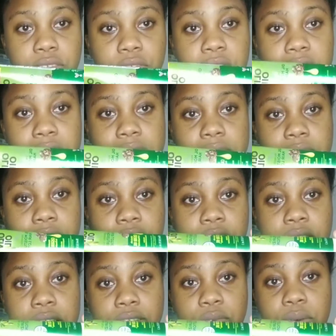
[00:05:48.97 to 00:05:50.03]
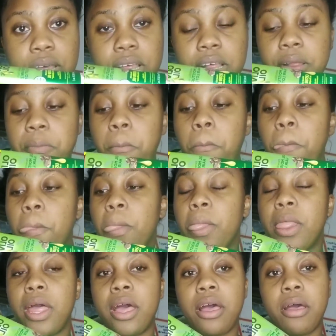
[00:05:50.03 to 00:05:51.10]
relaxed hair as well.
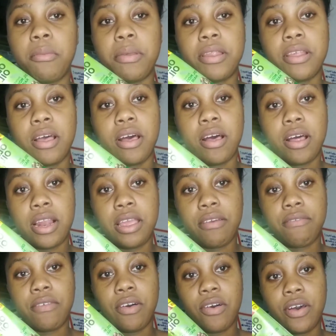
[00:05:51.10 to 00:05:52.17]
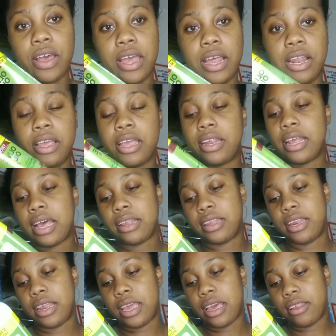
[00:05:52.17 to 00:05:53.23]
Um, it's an olive oil. It has in
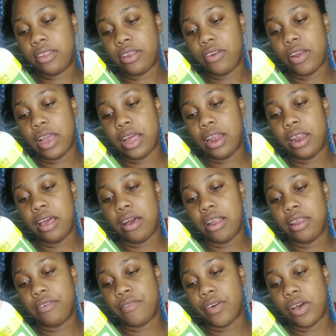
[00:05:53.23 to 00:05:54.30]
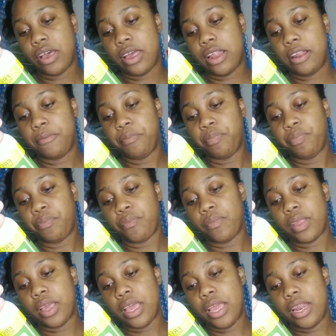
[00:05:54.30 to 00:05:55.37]
castor oil, olive oil,
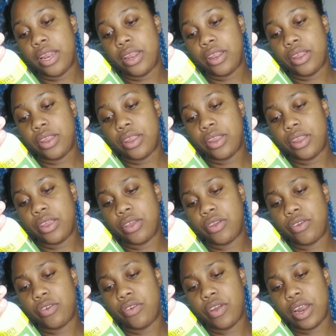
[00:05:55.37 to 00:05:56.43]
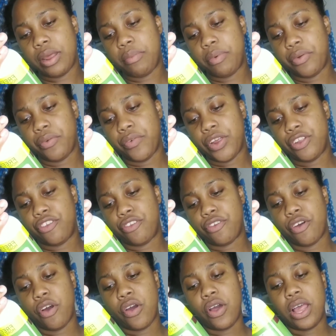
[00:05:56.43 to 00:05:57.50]
in incredible rich
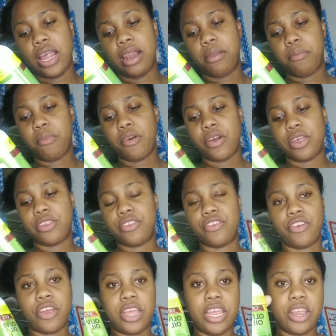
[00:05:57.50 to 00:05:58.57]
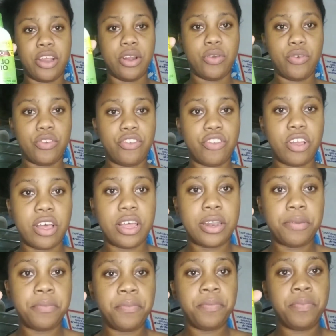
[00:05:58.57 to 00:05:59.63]
oil moisture ear
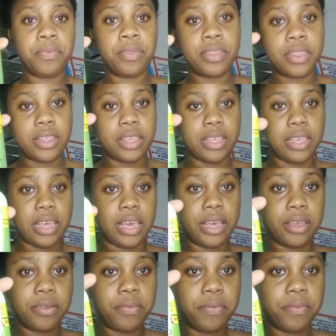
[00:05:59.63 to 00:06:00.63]
lotion yeah